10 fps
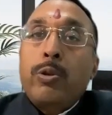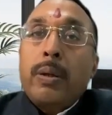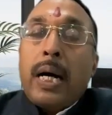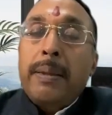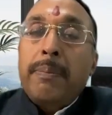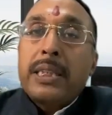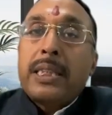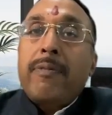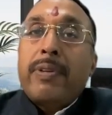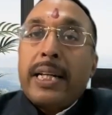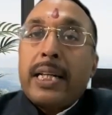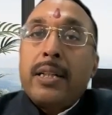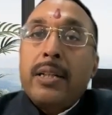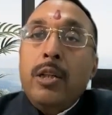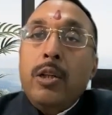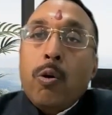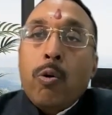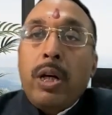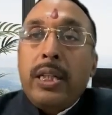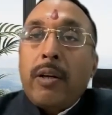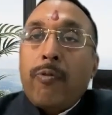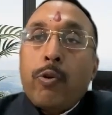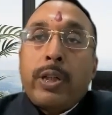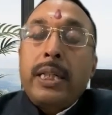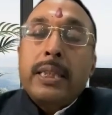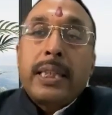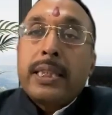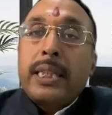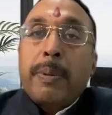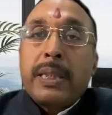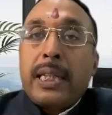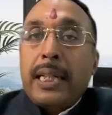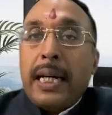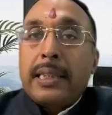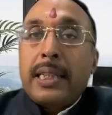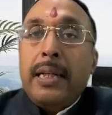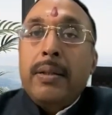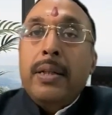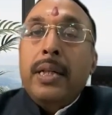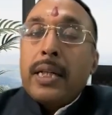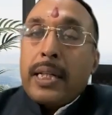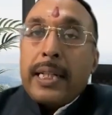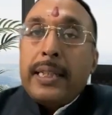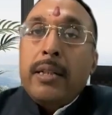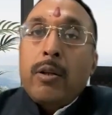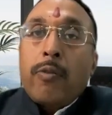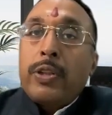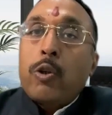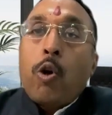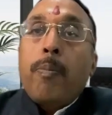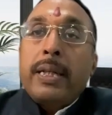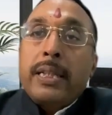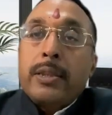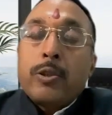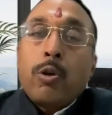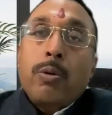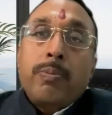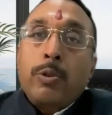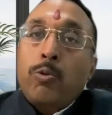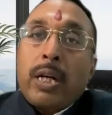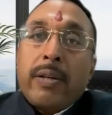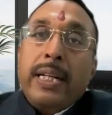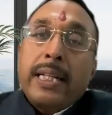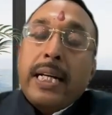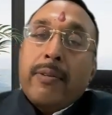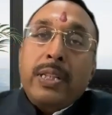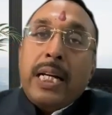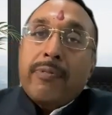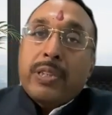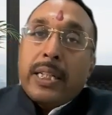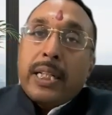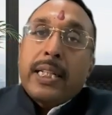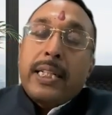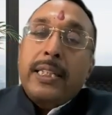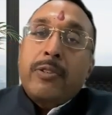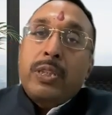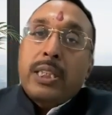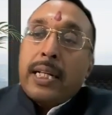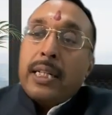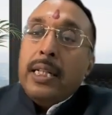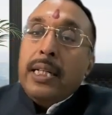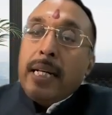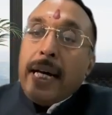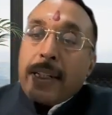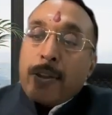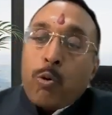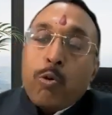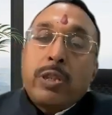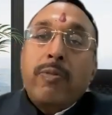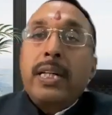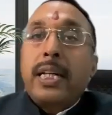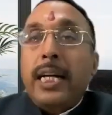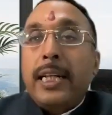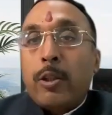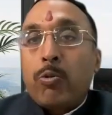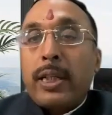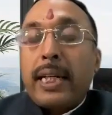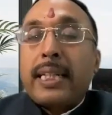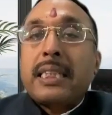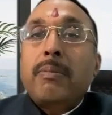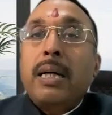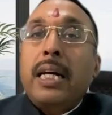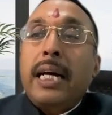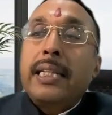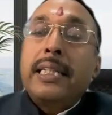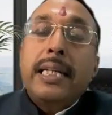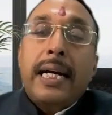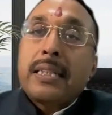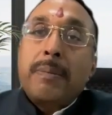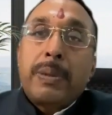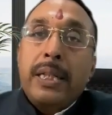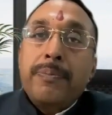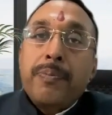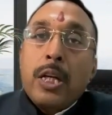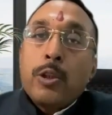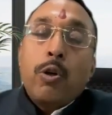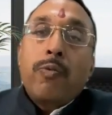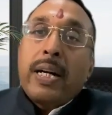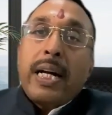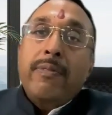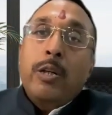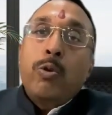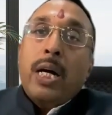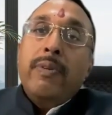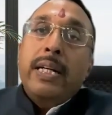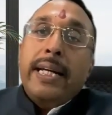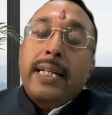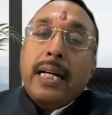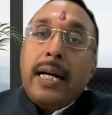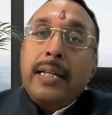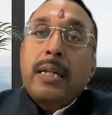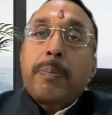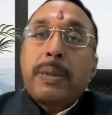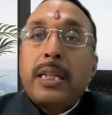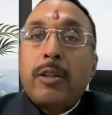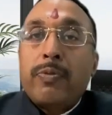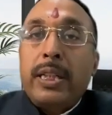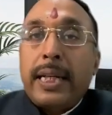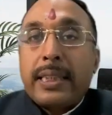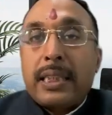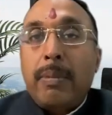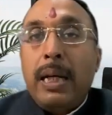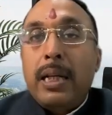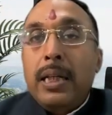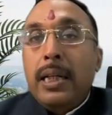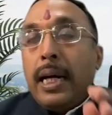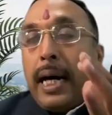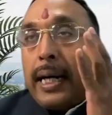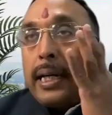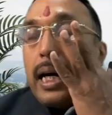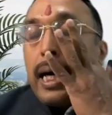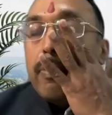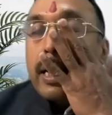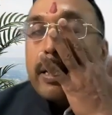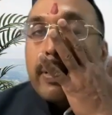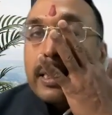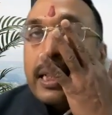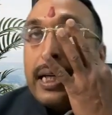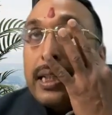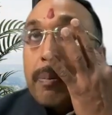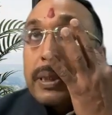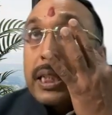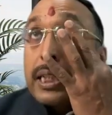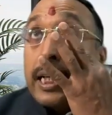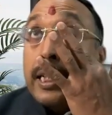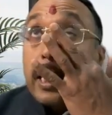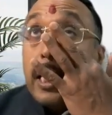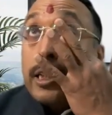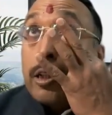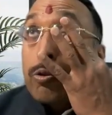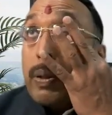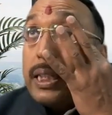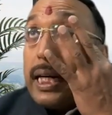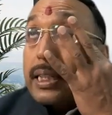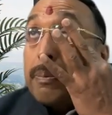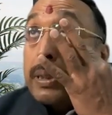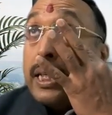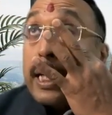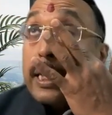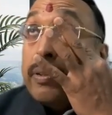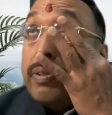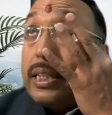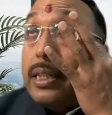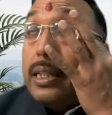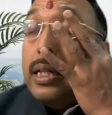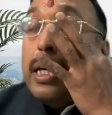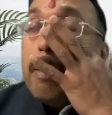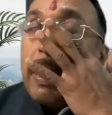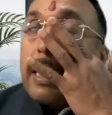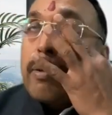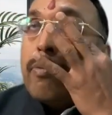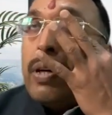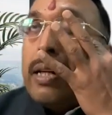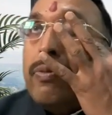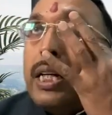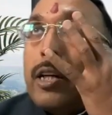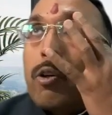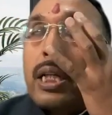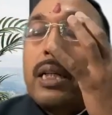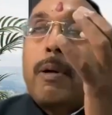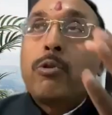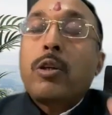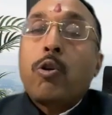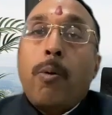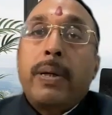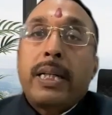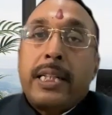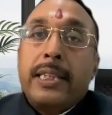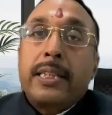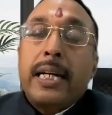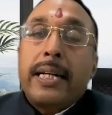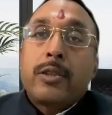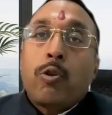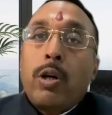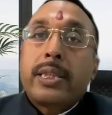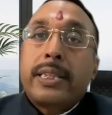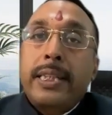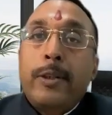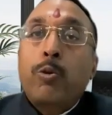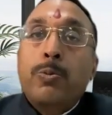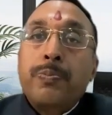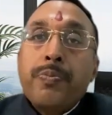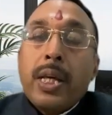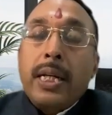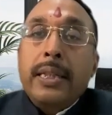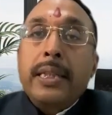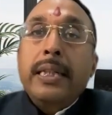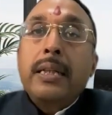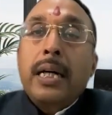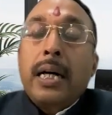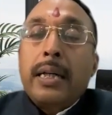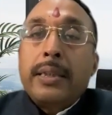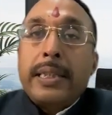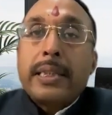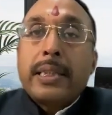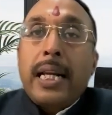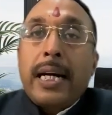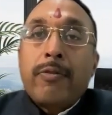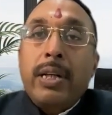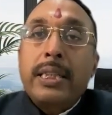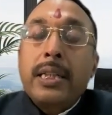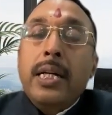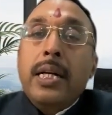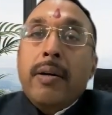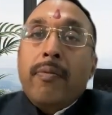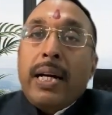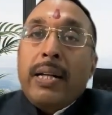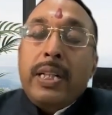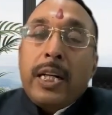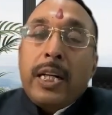I must have taken only the 60% as a credit of the common. So you are aware that we have certain credits which are exclusively related to the taxable and the exempted. So what I will do, I will take the 100% of the taxable and I will reverse the 100% credit related to my exempted activity. But when we are talking about the common credit, that is called C2 in the GST language. When we are